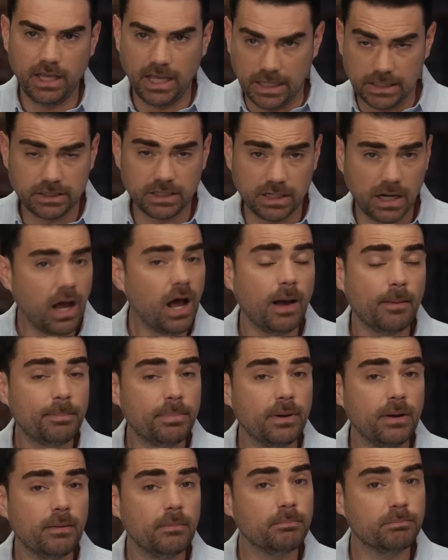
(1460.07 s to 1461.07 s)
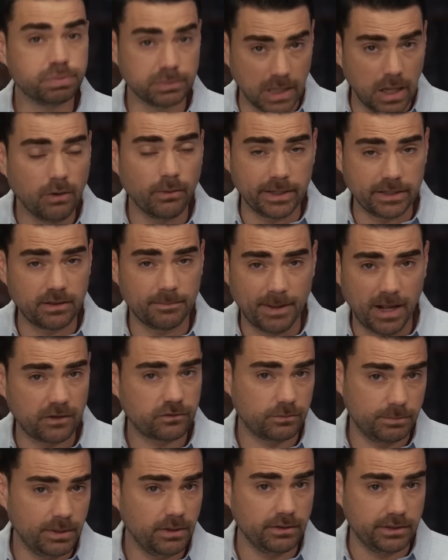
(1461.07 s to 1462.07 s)
ended up blowing the
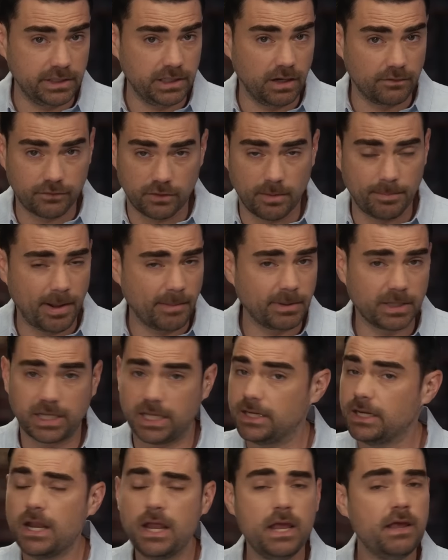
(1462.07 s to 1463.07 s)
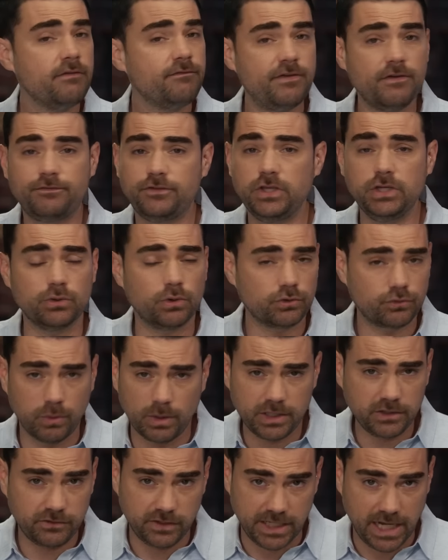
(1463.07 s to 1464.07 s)
possibility of a Republican 15 or
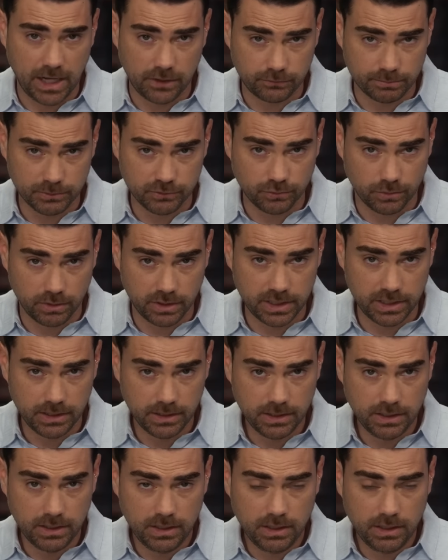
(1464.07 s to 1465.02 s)
20 seat House majority.